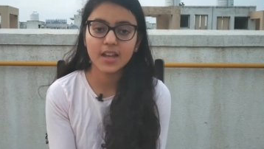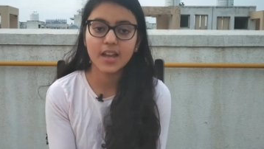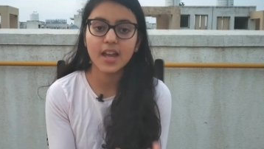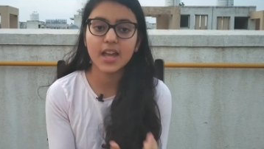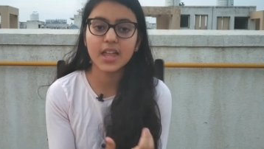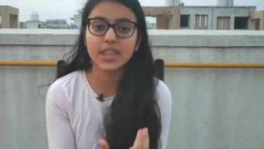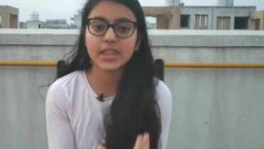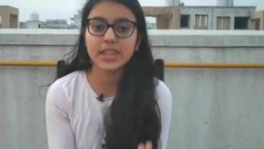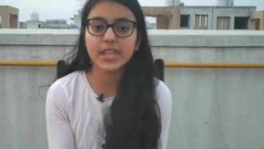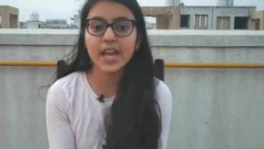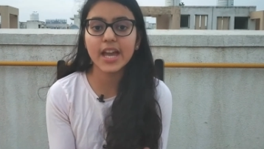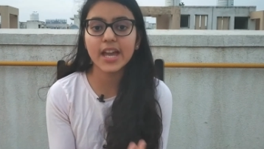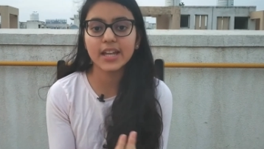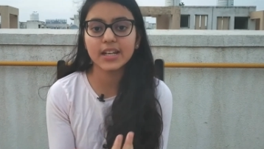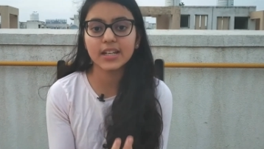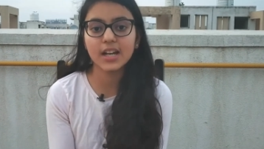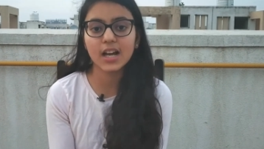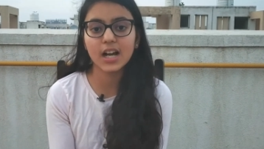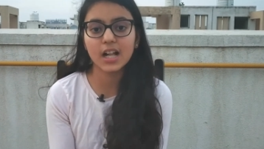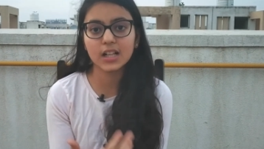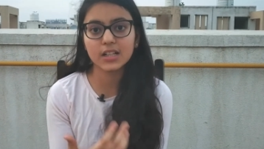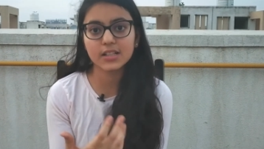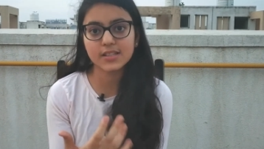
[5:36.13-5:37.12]
And then
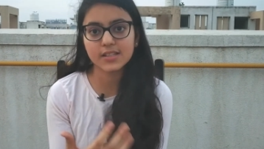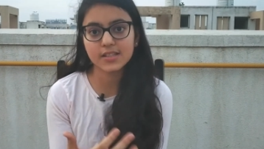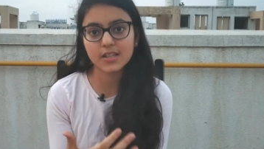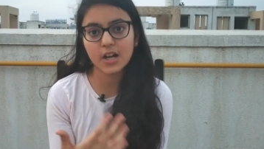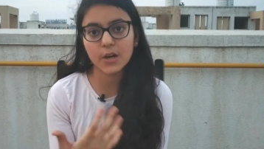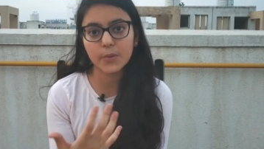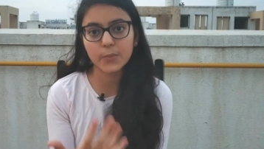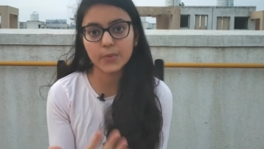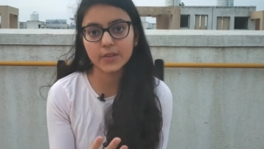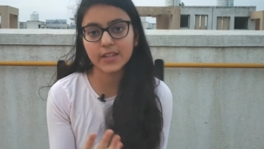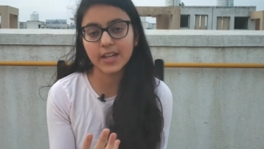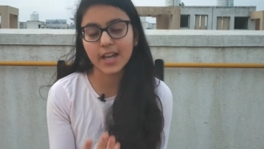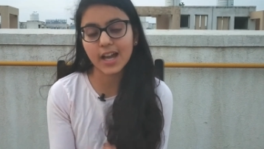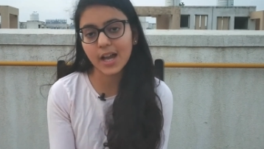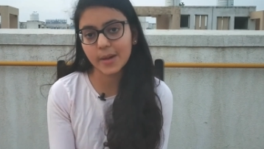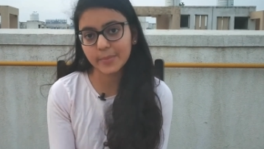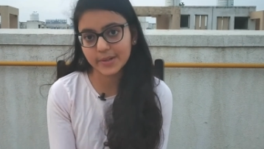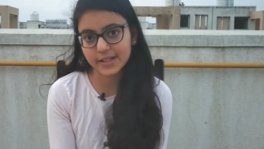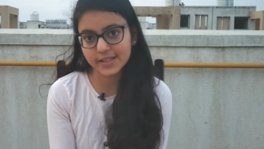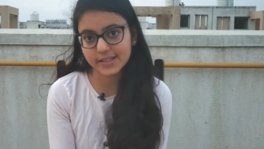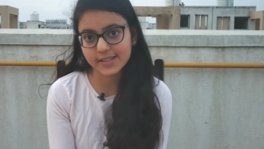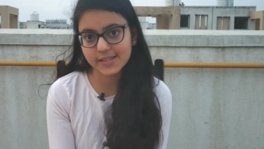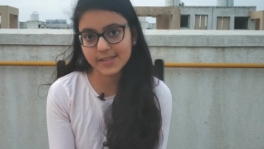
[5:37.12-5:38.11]
I'll start with the
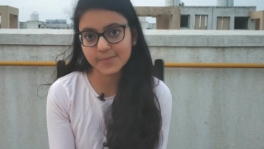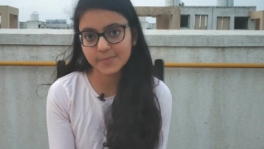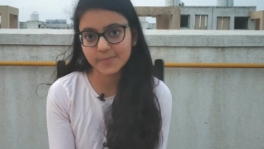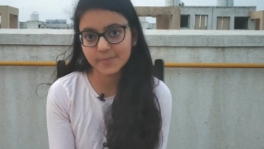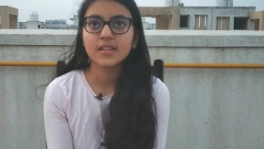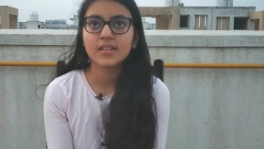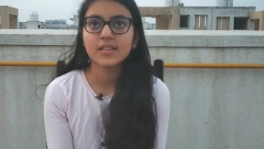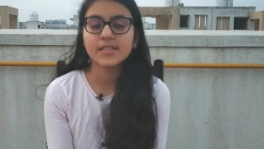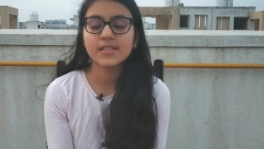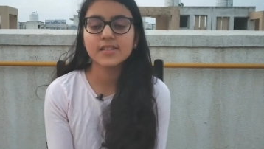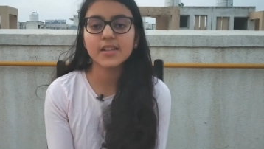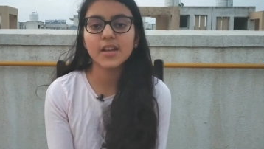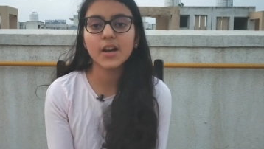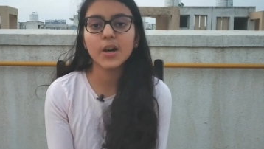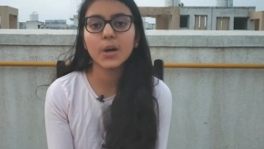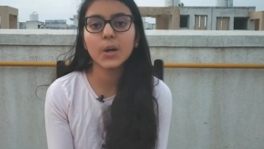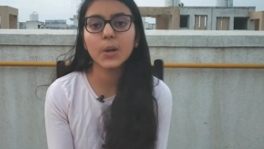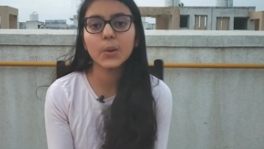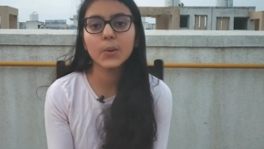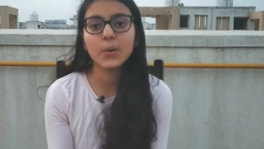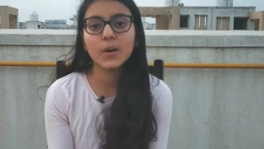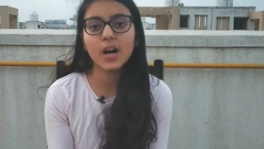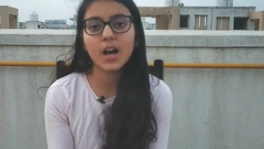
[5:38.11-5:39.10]
habits.
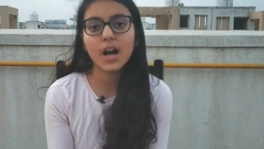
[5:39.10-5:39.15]
So